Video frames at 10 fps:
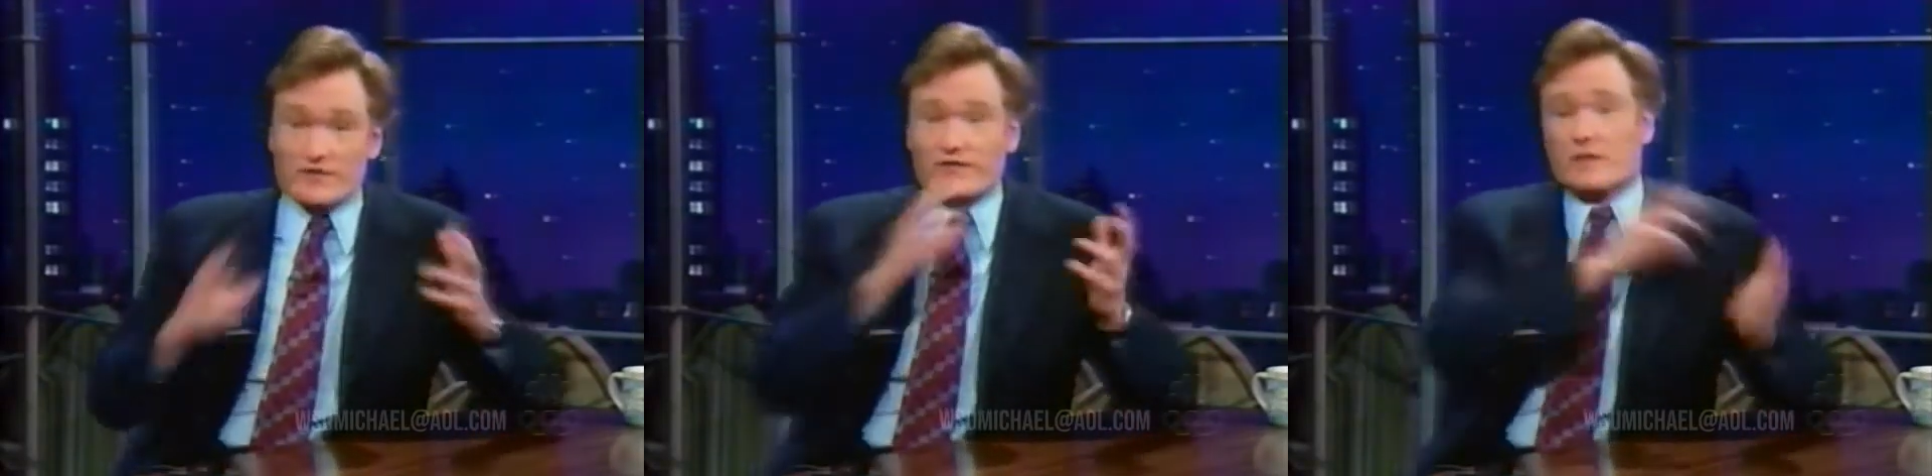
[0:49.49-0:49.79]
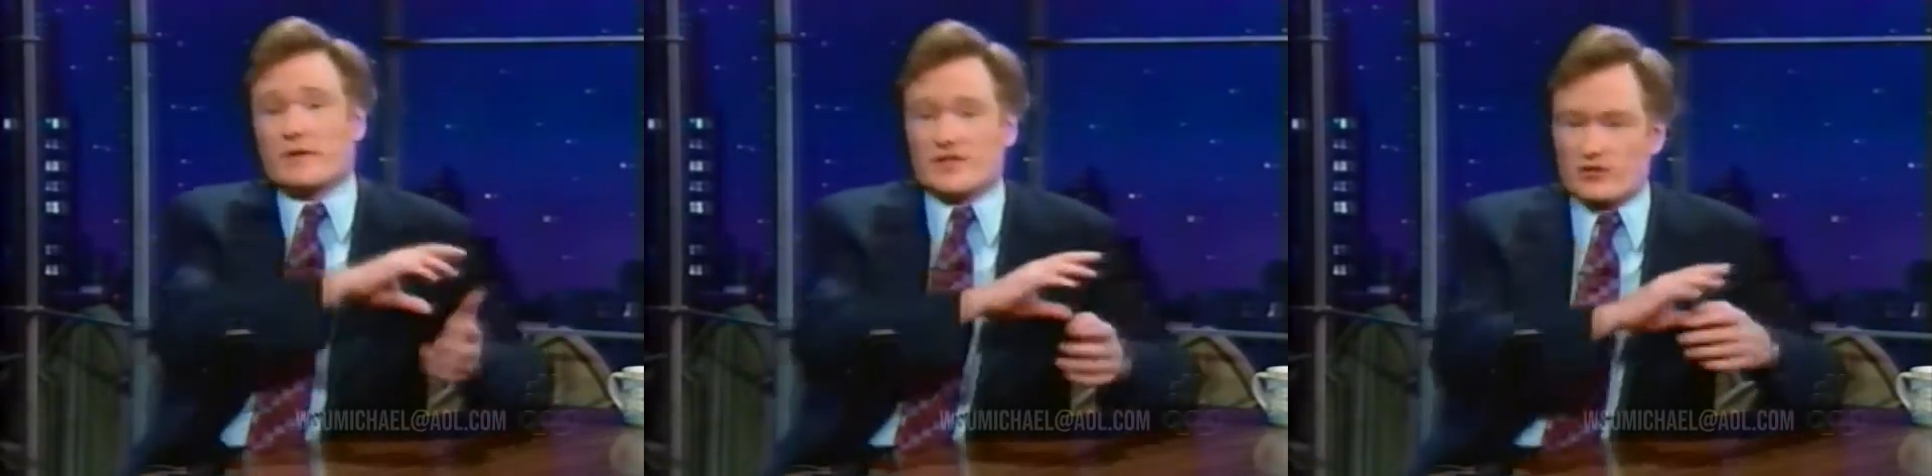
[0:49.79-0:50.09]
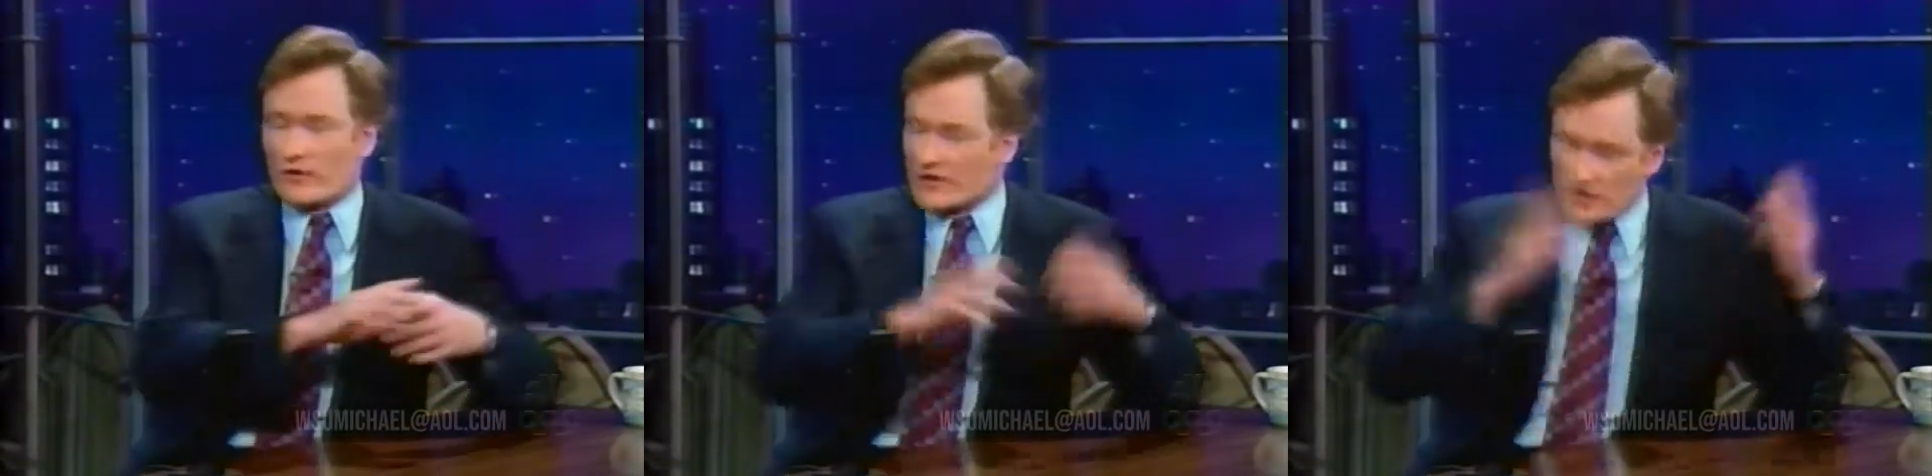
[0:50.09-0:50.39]
the front page
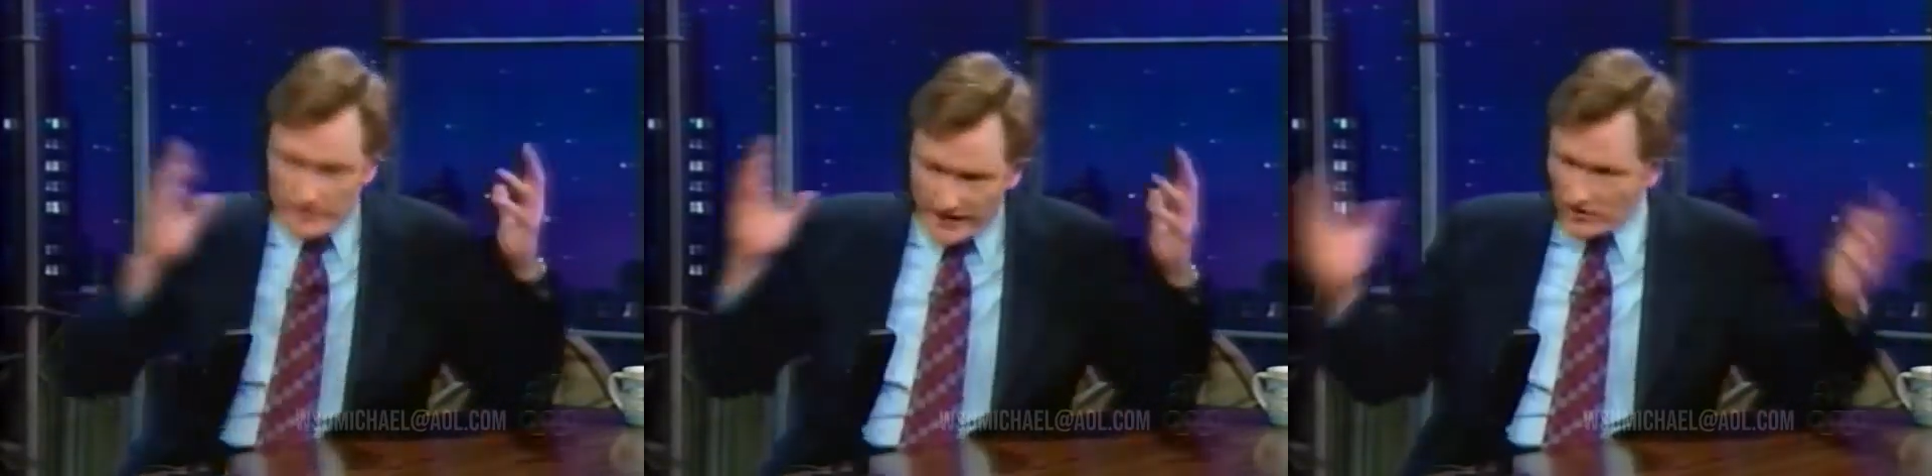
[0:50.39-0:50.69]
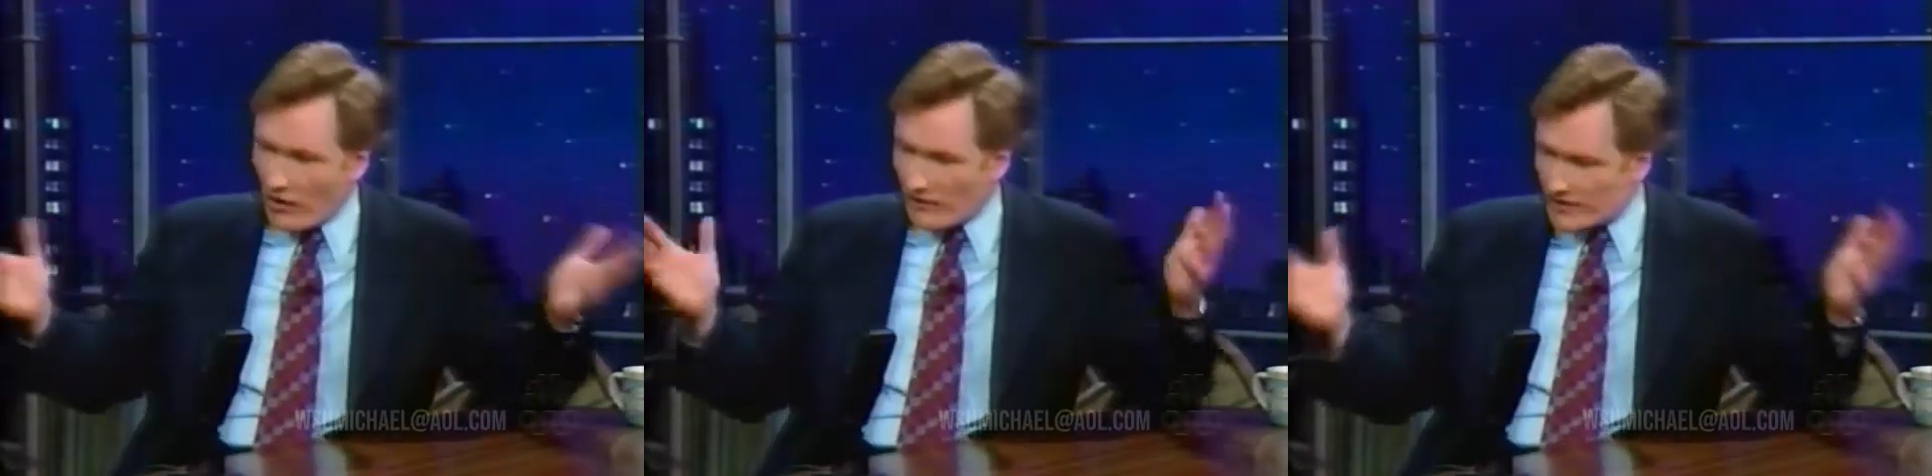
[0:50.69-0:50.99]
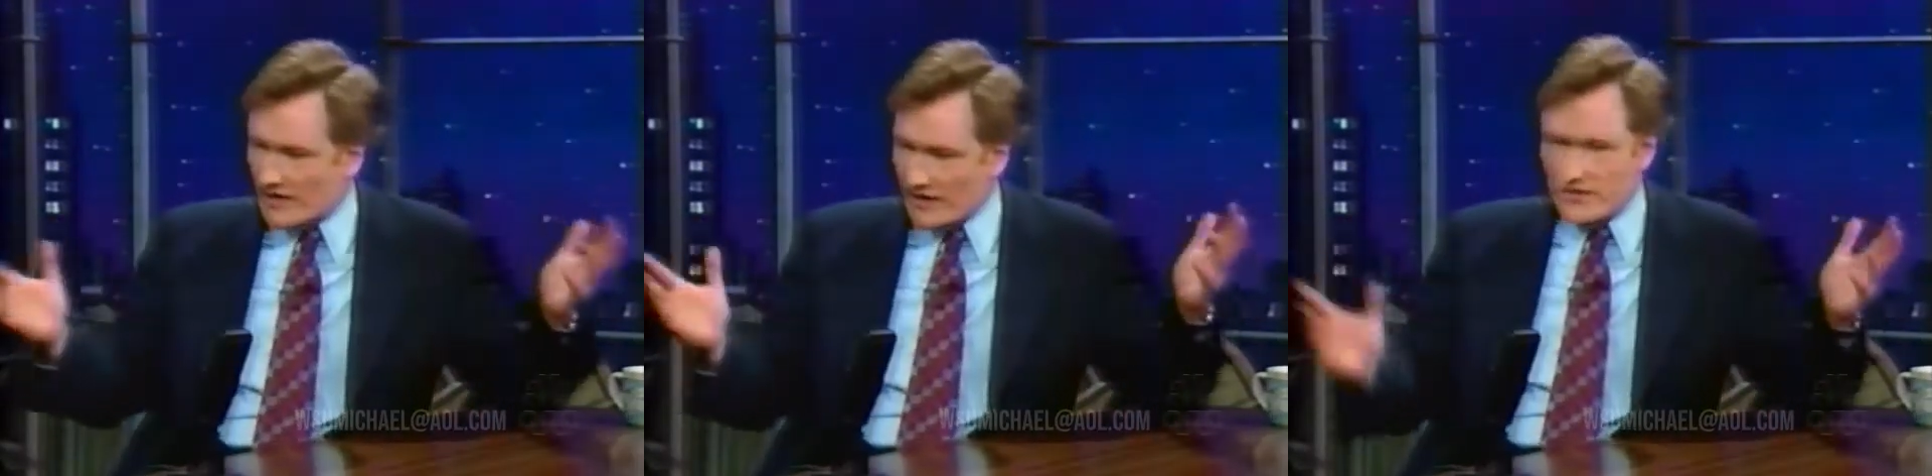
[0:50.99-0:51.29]
story just makes all the
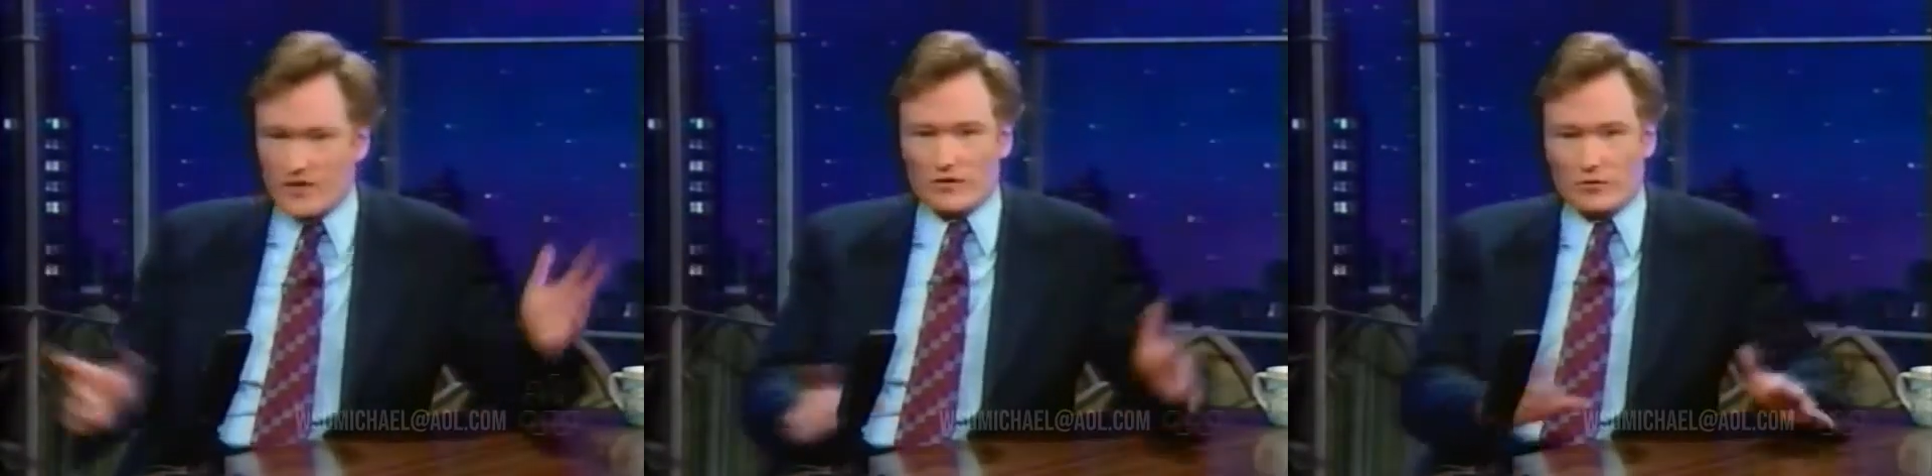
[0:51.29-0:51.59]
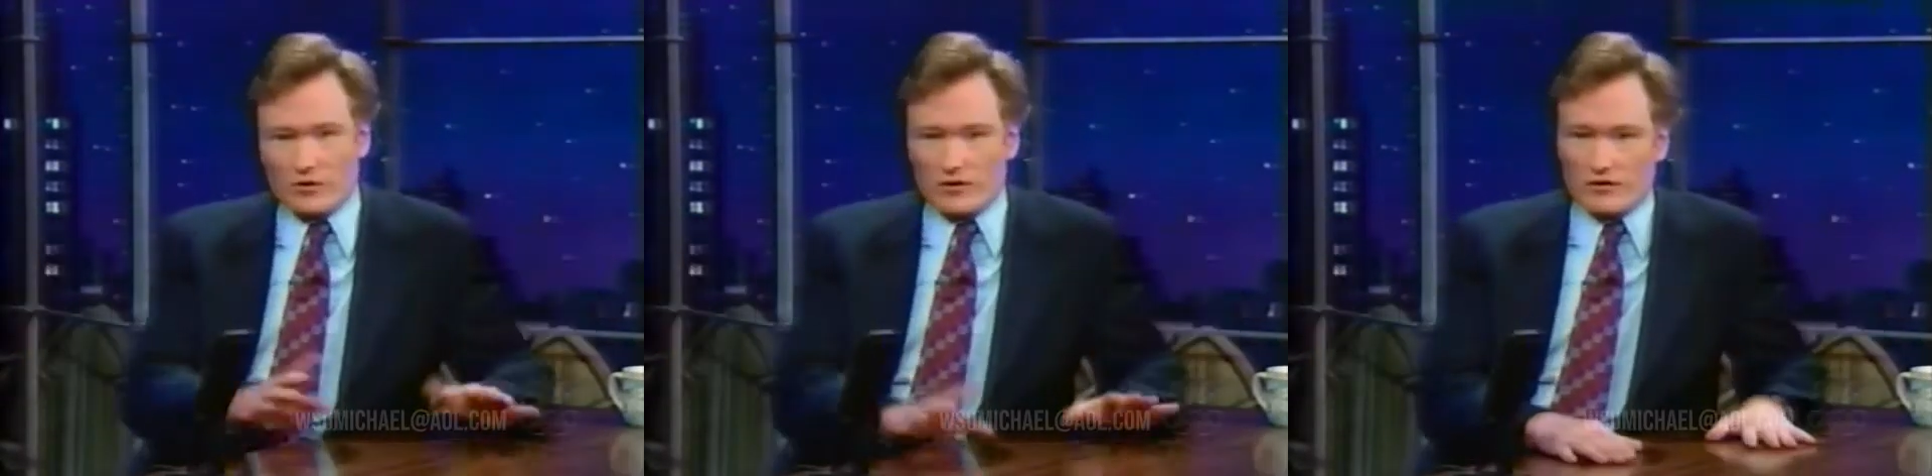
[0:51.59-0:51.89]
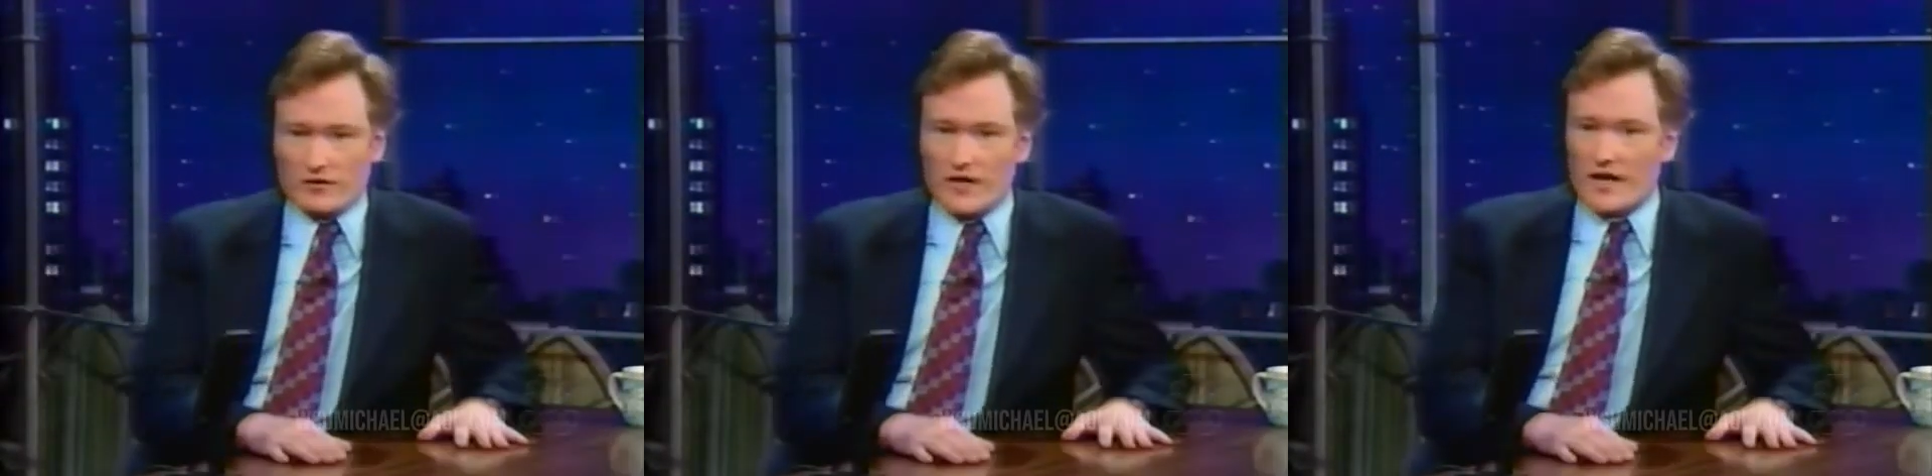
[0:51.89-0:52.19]
sense in the world.